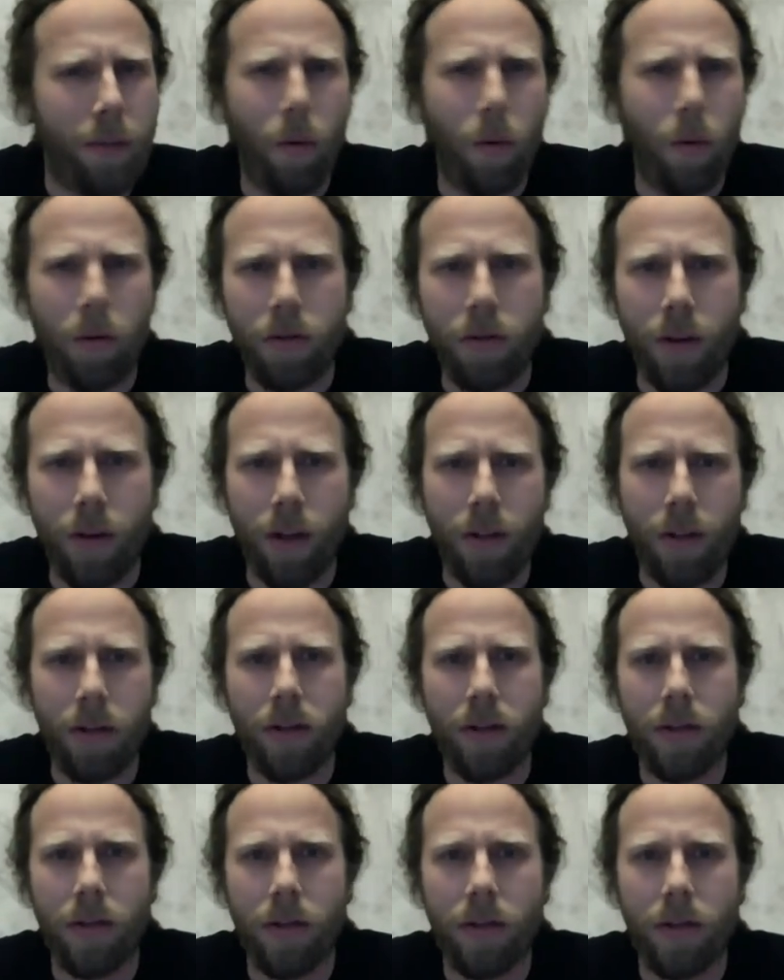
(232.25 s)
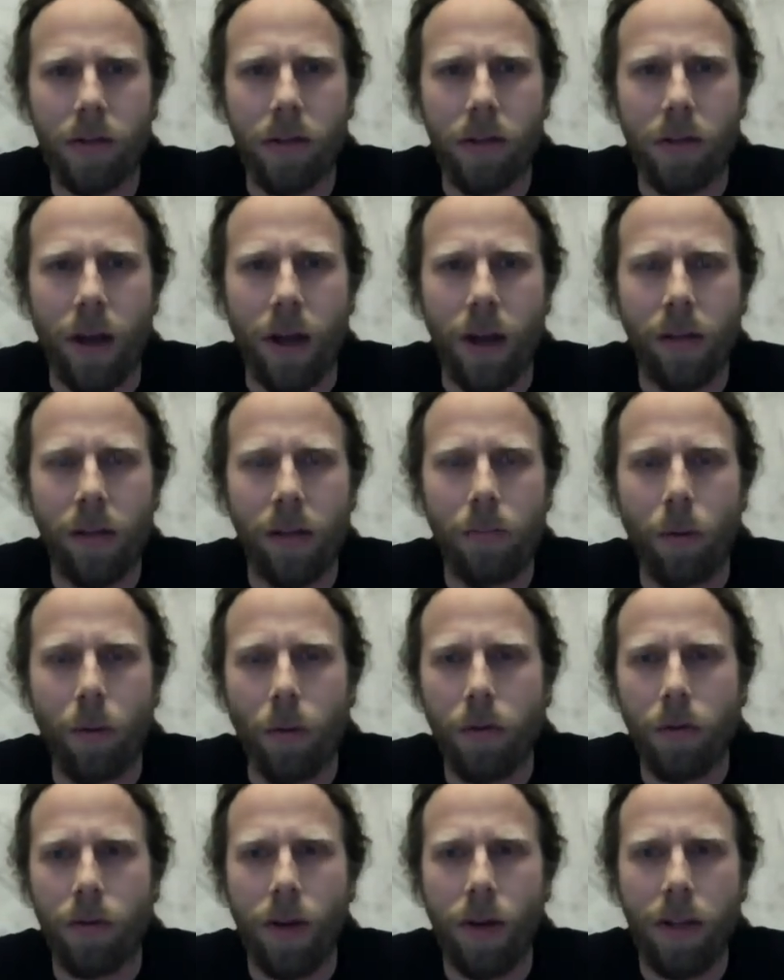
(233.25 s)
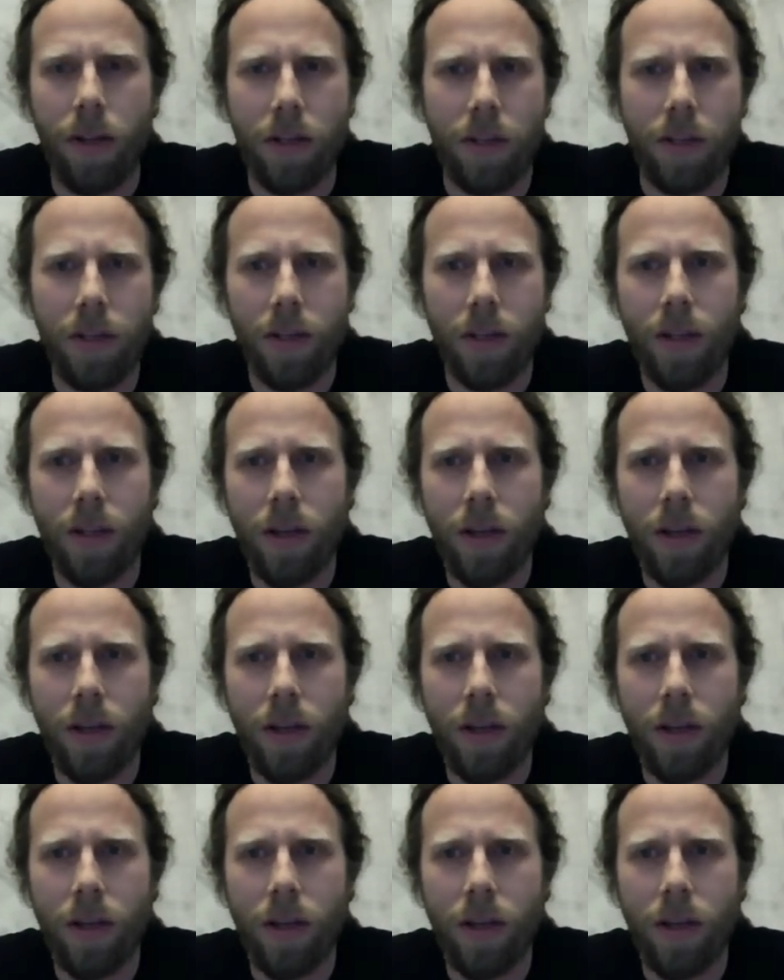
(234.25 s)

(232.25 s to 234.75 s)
portrait, style portraits.